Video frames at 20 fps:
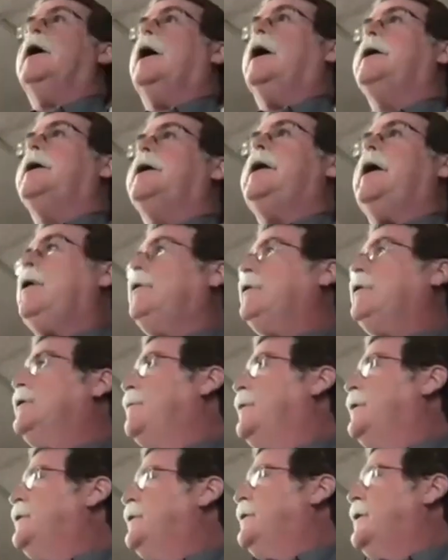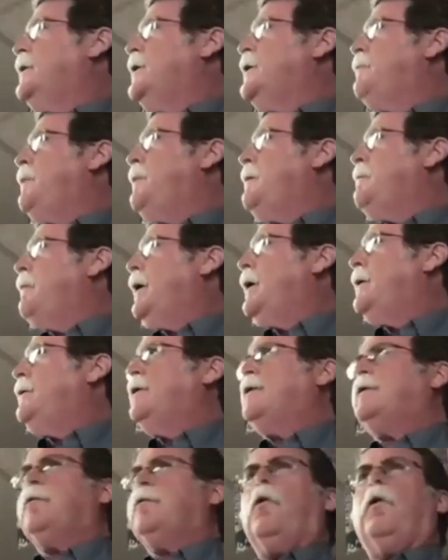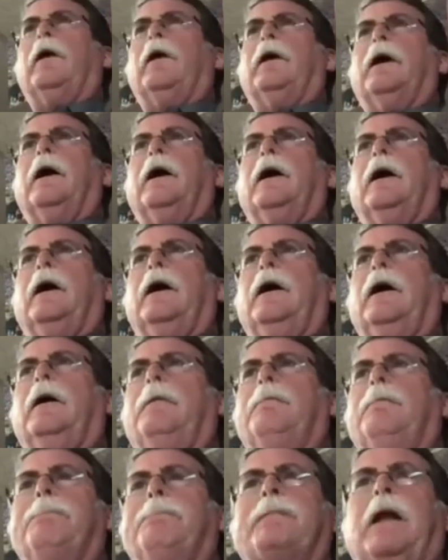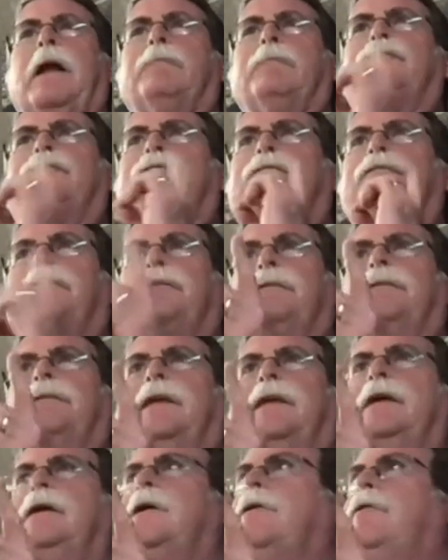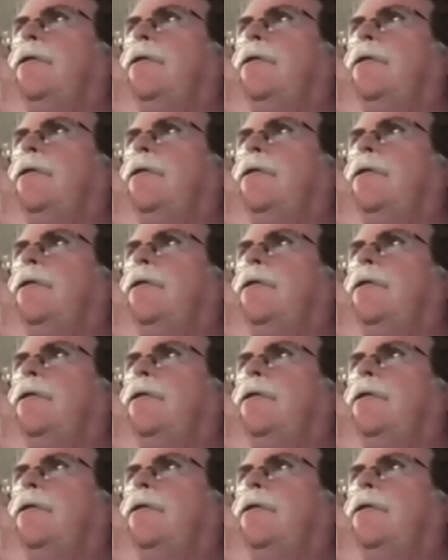announcements that need to be made this morning? Um, I'm thinking